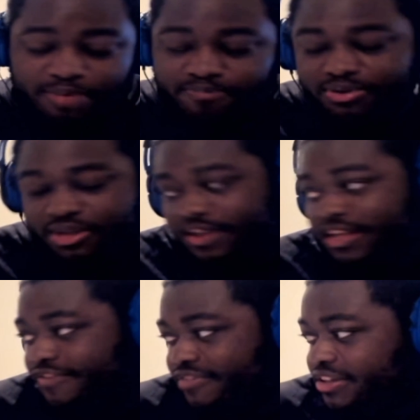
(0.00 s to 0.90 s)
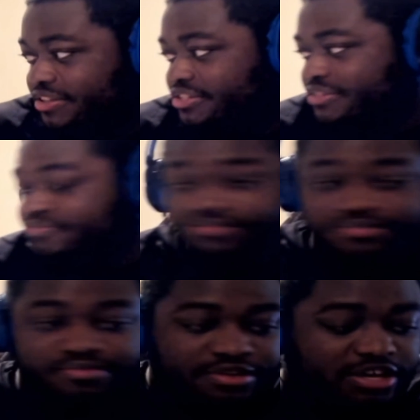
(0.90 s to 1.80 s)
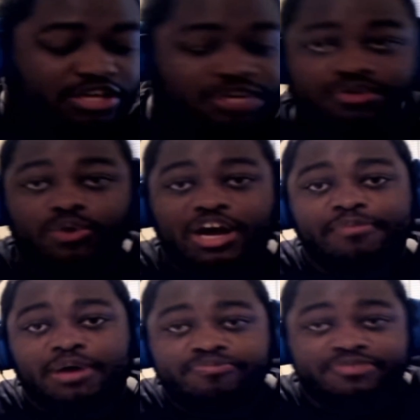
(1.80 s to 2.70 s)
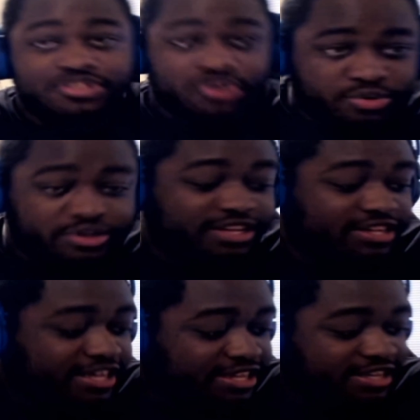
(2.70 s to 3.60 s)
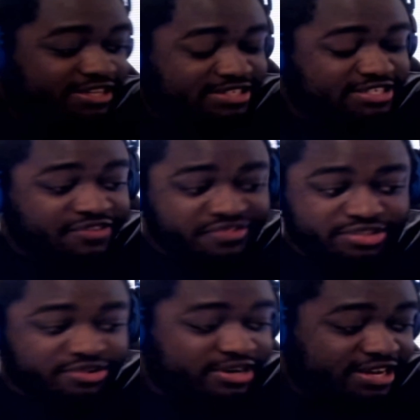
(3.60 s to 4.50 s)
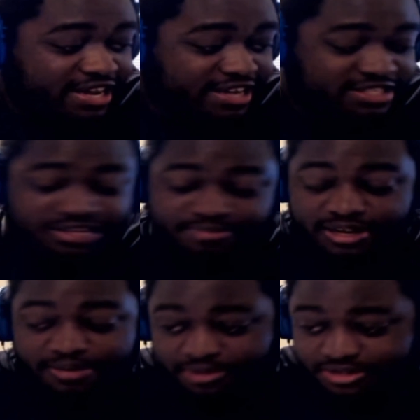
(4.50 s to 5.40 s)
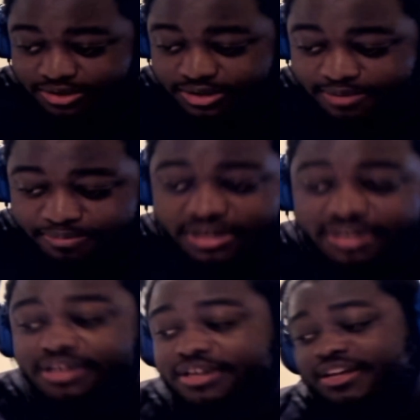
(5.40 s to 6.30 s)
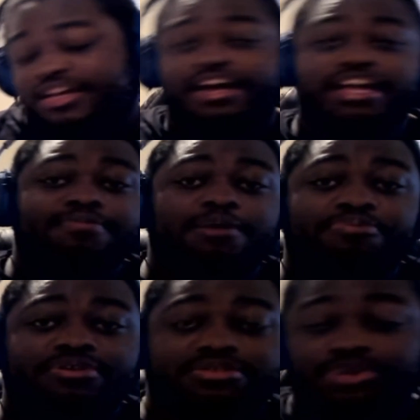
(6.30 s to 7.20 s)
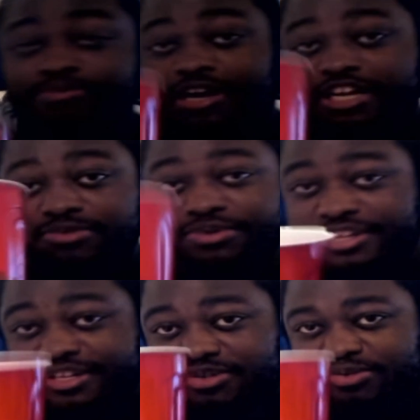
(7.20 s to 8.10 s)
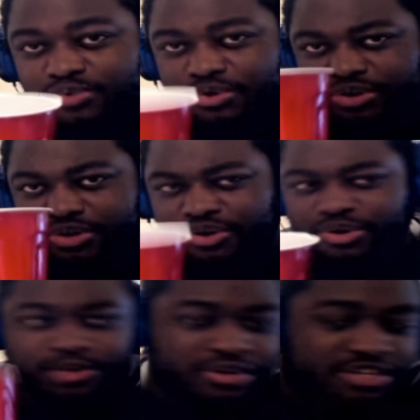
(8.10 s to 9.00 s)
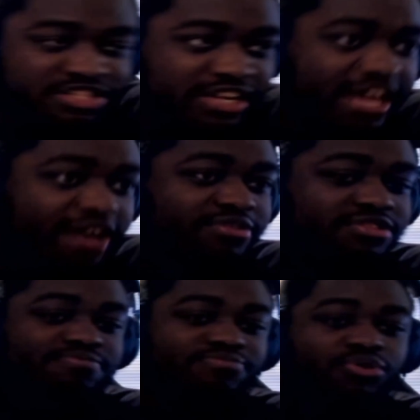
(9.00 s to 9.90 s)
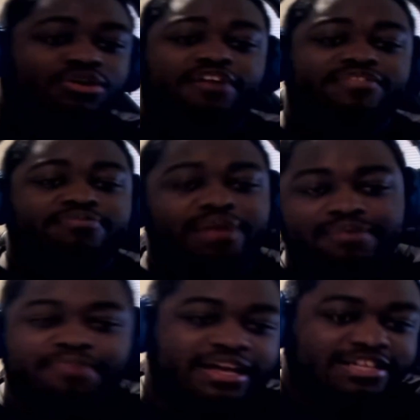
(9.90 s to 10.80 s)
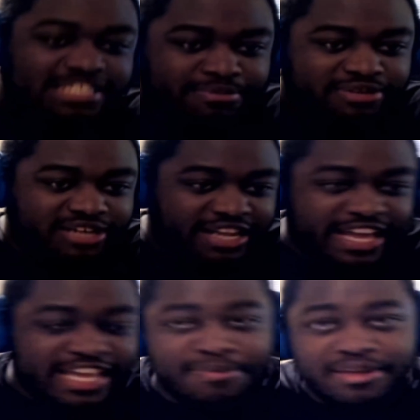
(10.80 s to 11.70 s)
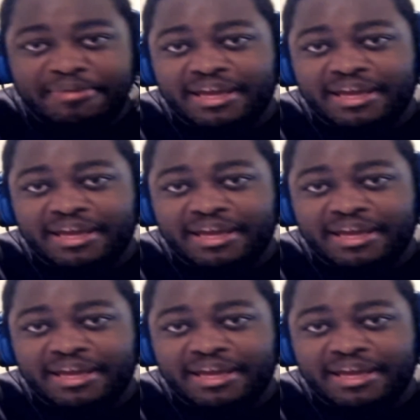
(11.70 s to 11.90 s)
can't even hear this. I don't even know why I'm up this early. Like, it's 7:30. I shouldn't be up this early, but I am up, so I might as well get to work early. We're gonna check out some more of the main man, Nella, Tycho Brahe,